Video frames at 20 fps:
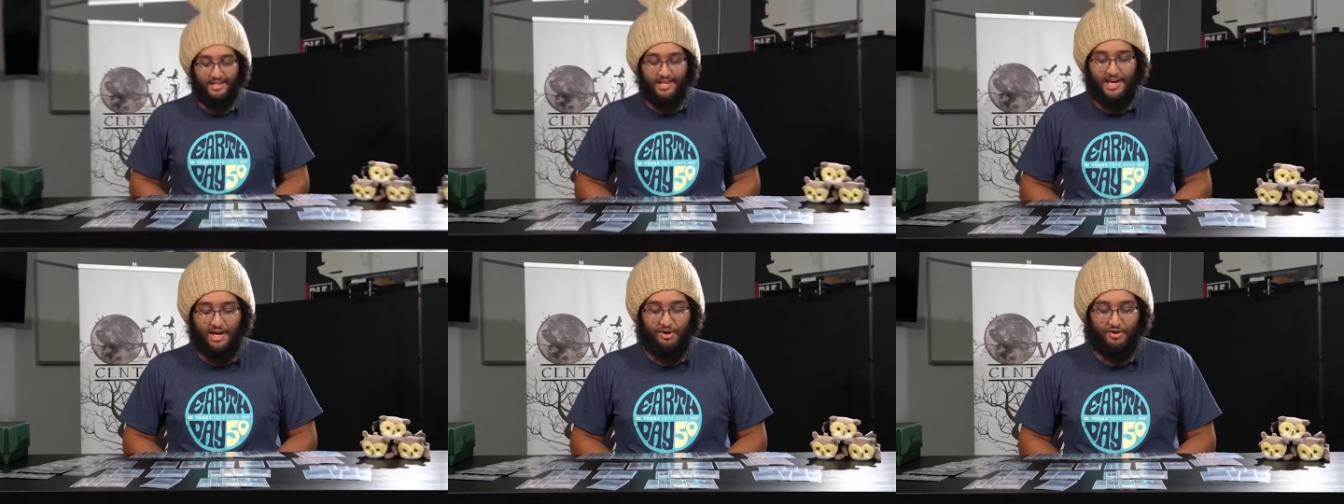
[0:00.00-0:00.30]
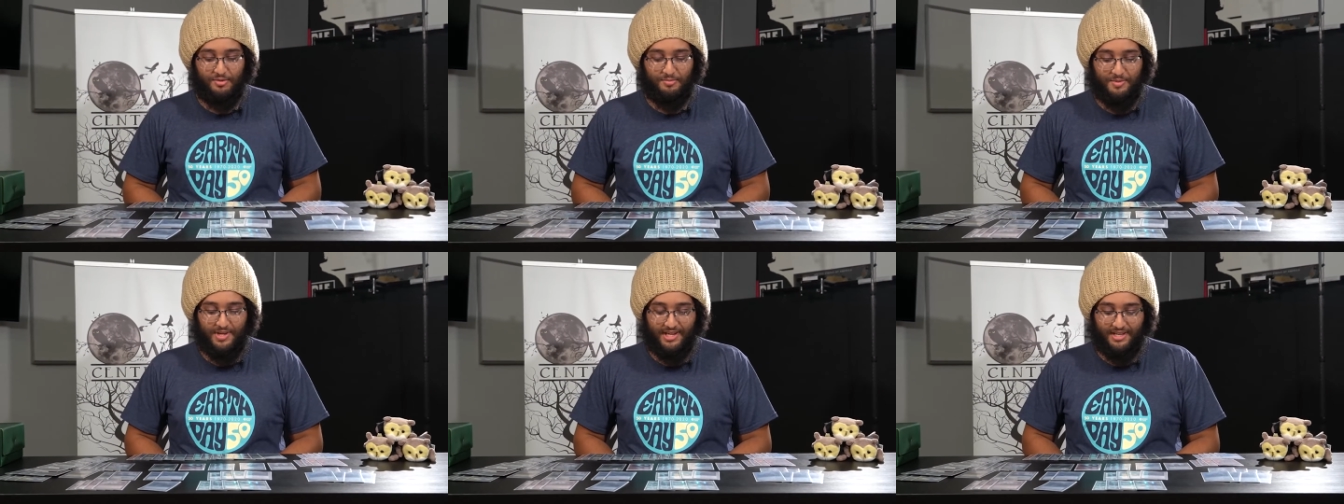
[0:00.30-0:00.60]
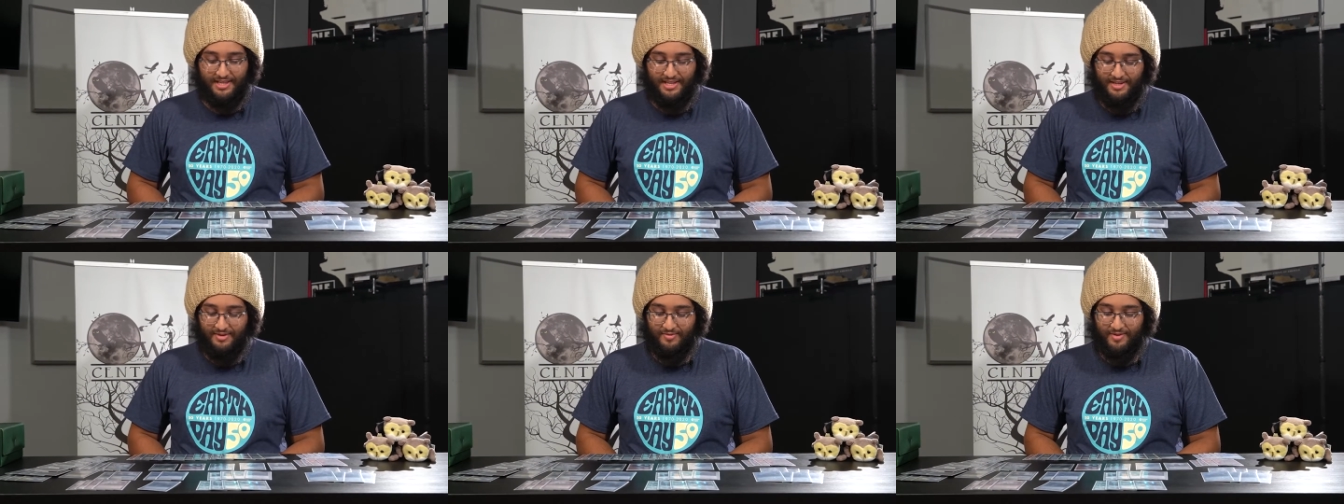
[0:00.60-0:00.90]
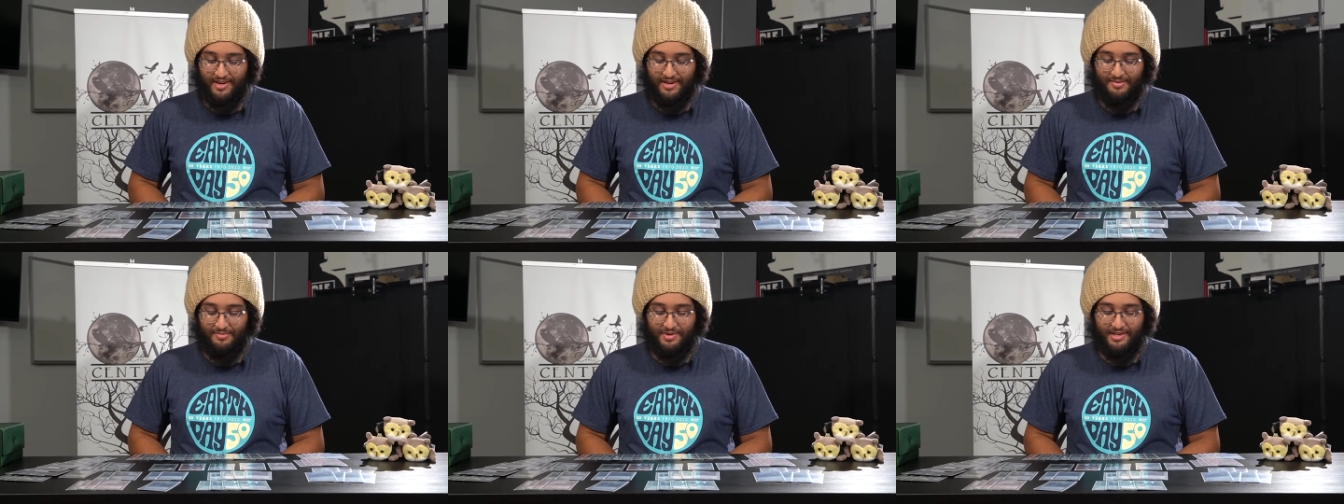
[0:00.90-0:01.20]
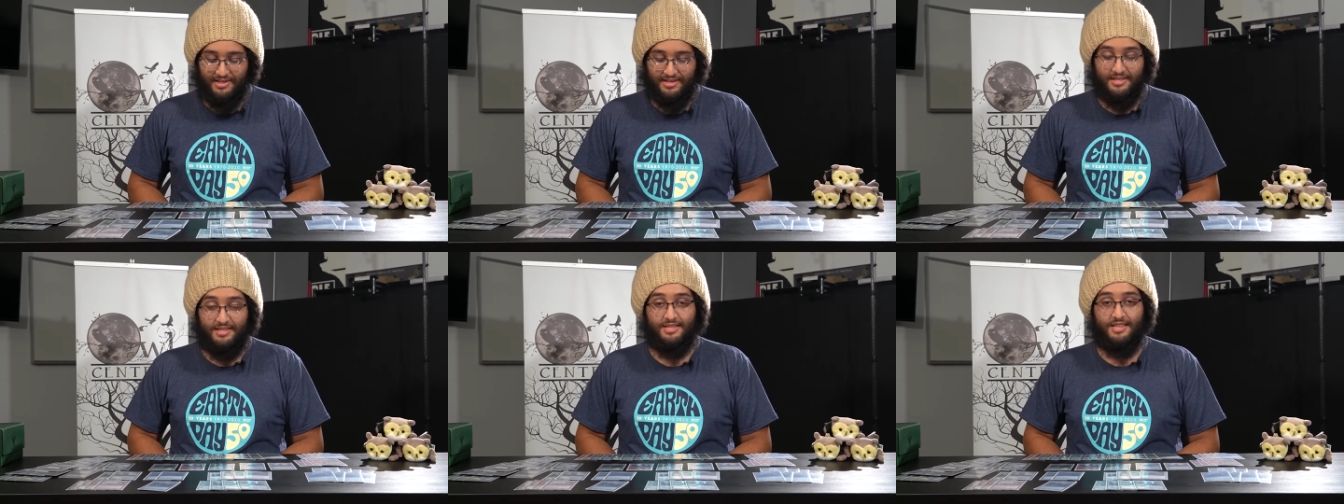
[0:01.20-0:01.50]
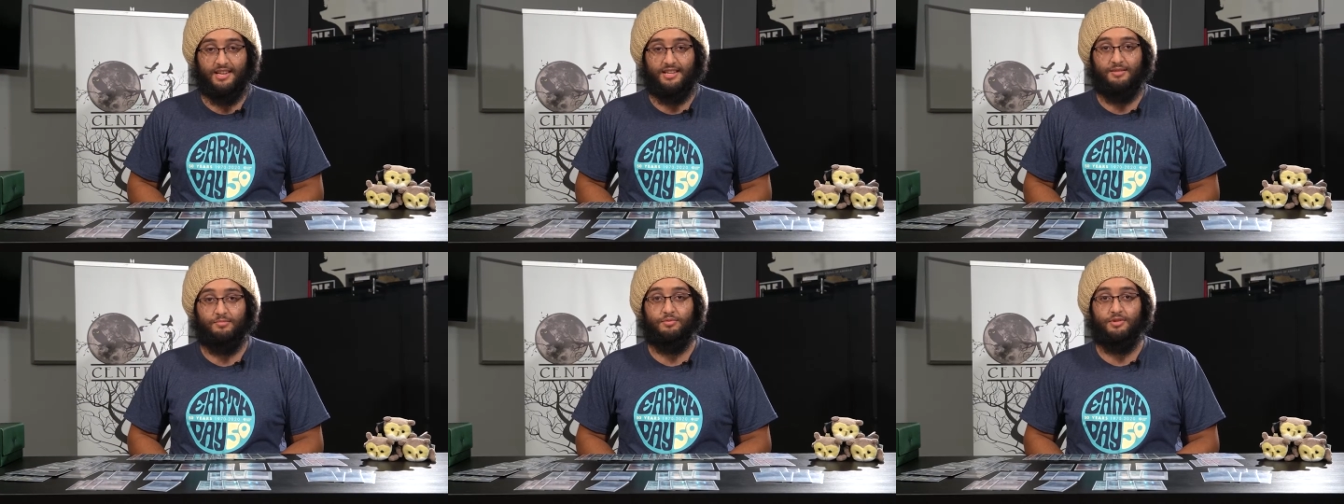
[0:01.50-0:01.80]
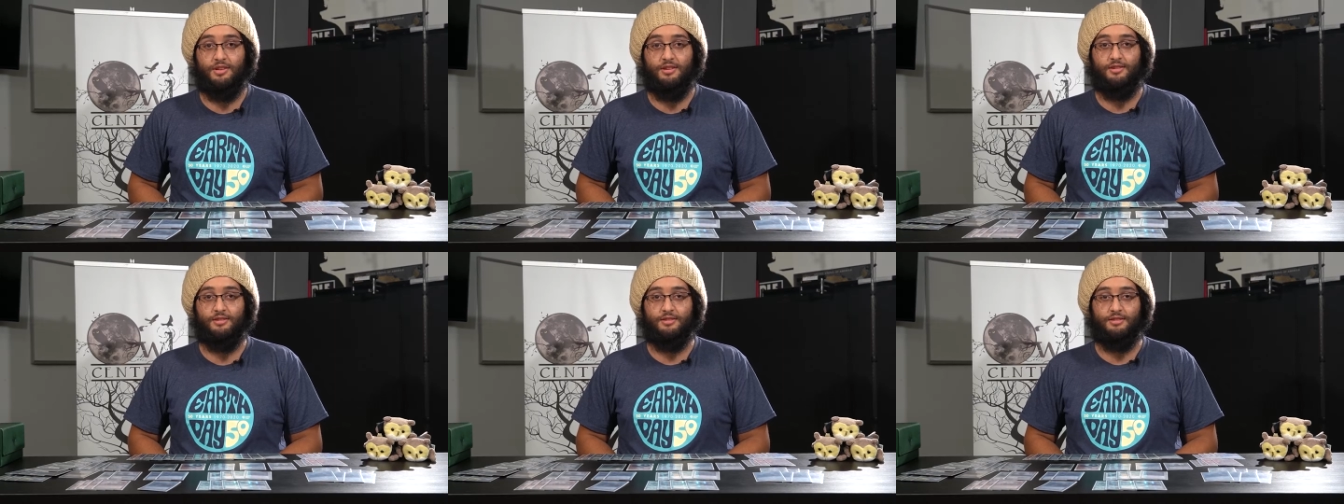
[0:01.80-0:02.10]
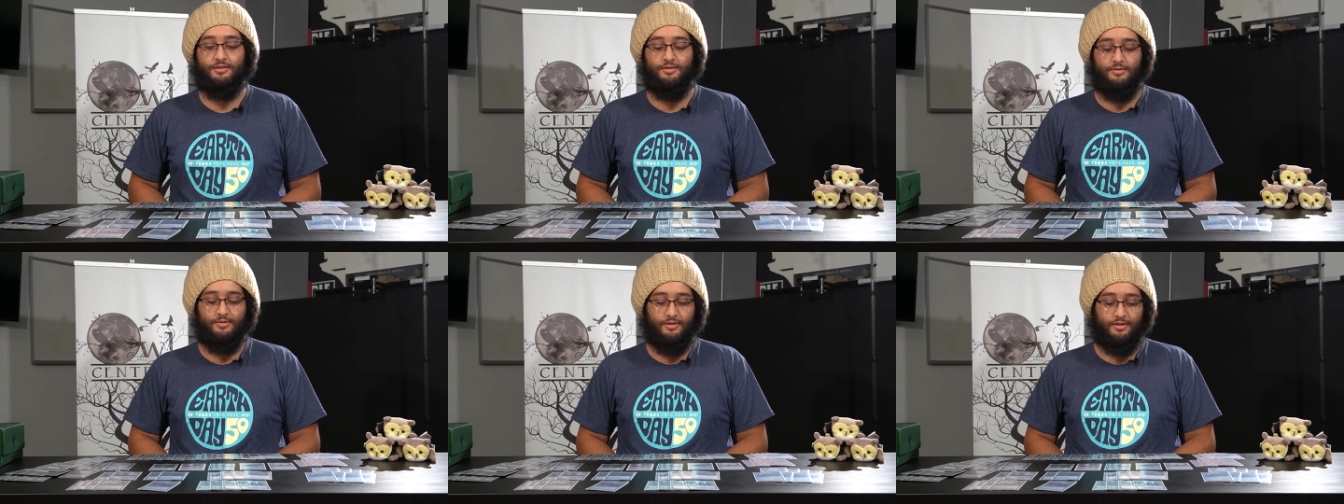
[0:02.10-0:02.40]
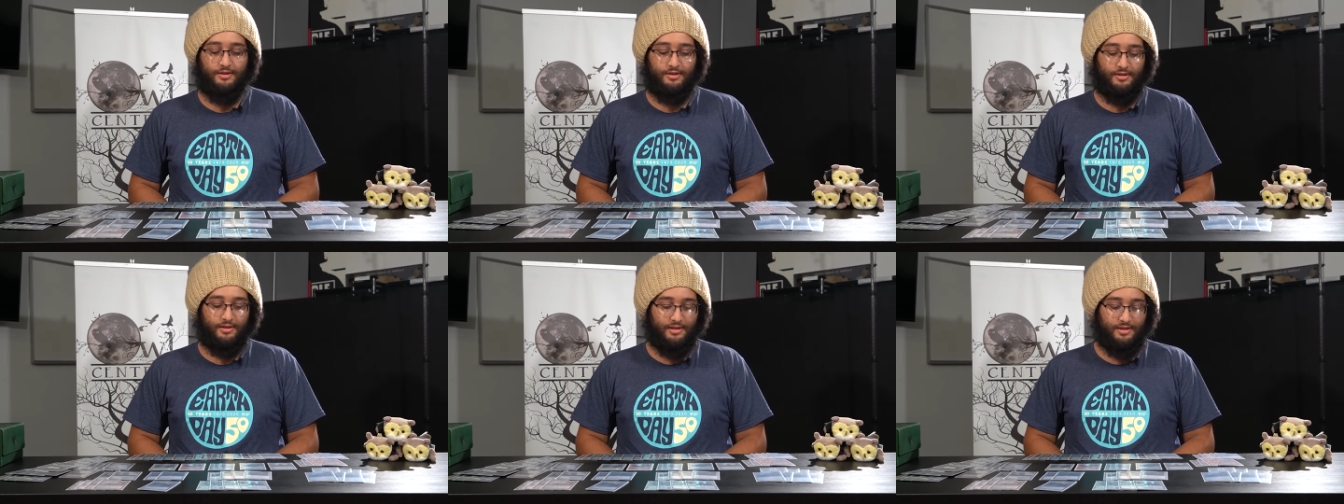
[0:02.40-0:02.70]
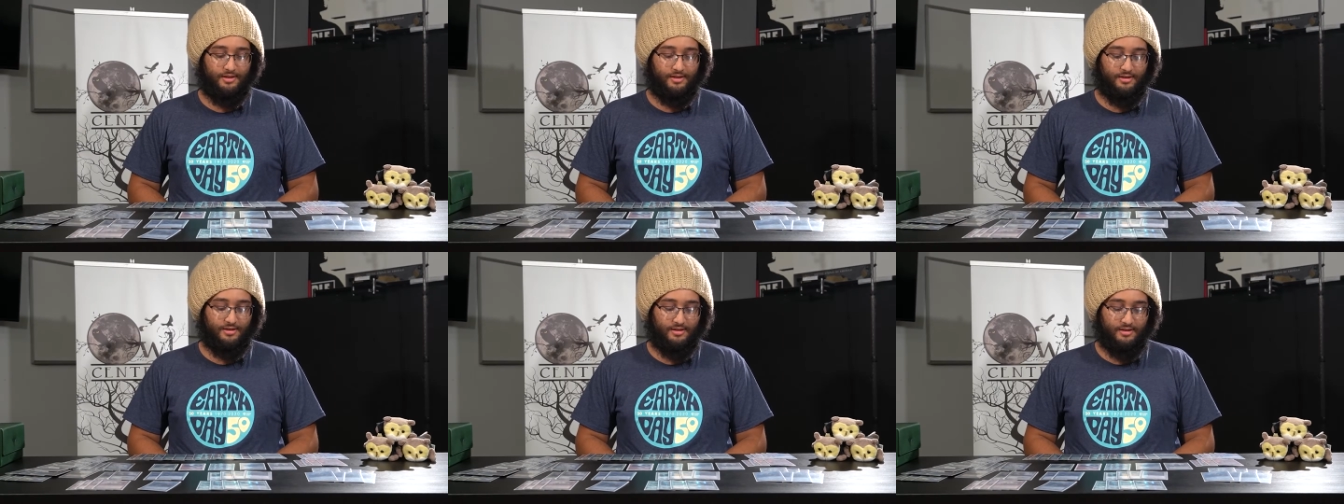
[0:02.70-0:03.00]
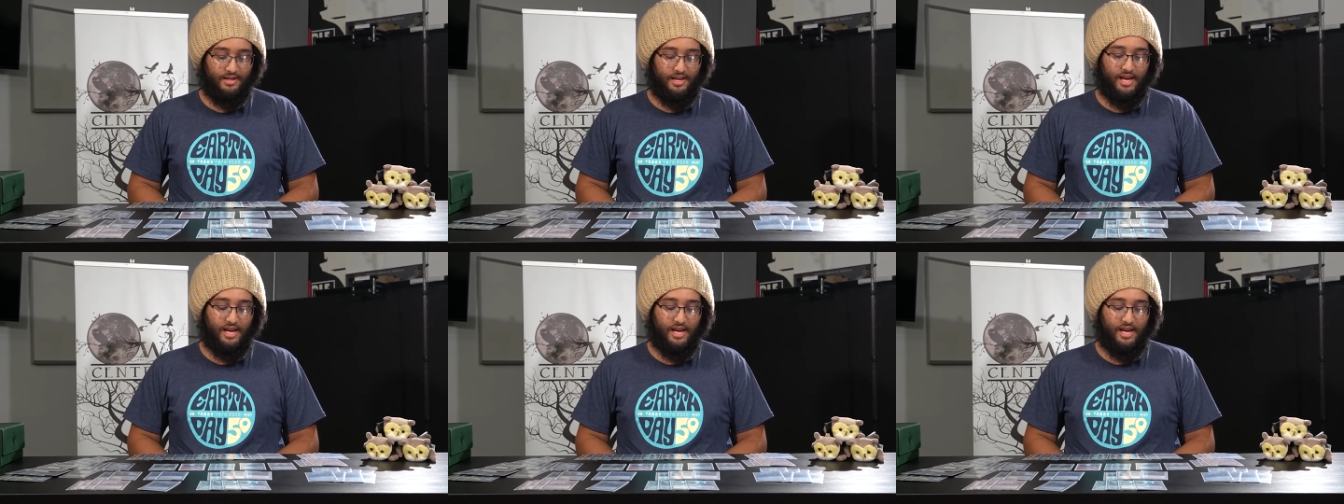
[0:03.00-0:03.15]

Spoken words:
I would mainly recommend this deck to players who are